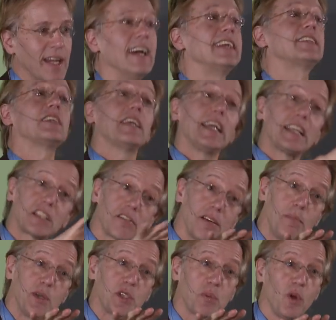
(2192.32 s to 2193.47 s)
It's an
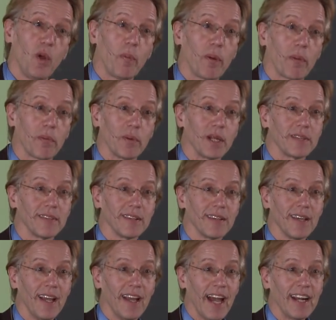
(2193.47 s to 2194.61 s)
extremely small probability.
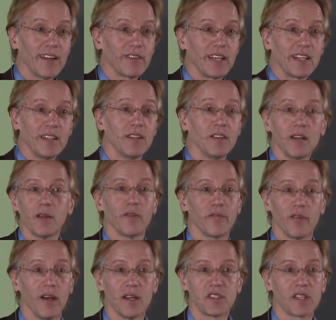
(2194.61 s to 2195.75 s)
And I think none of
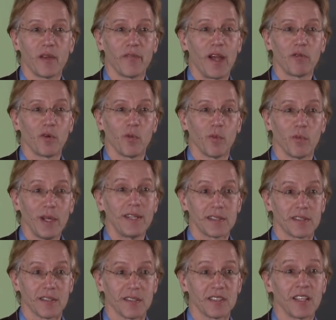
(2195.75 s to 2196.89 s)
us have ever
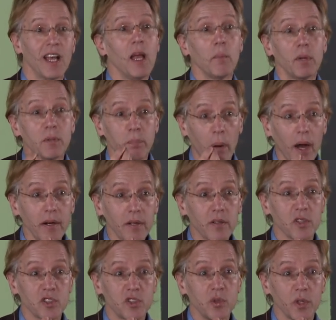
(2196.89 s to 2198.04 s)
witnessed this. But
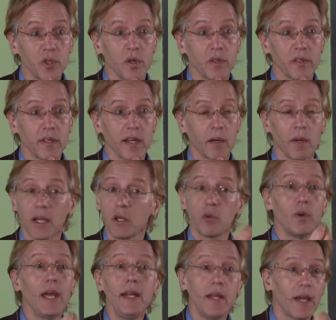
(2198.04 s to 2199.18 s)
particles do it all the time, like a
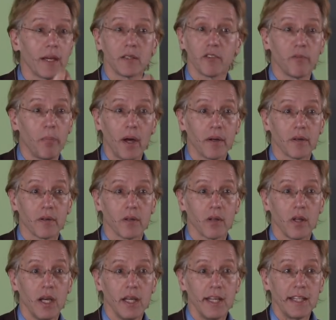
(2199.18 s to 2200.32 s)
radioactive particle.
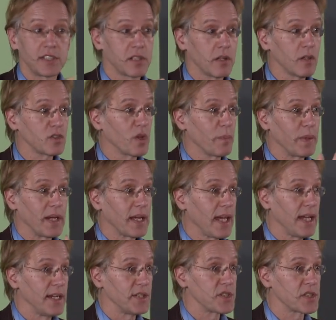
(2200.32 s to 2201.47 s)
It's locked up in a
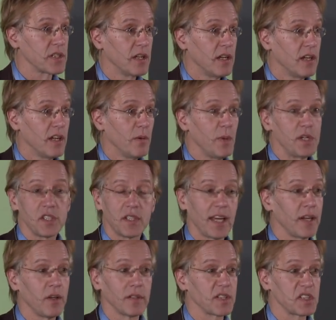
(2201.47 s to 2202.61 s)
cage in which it
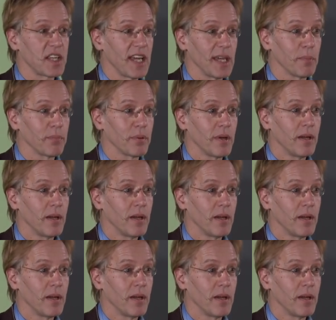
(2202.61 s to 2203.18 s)
cannot escape.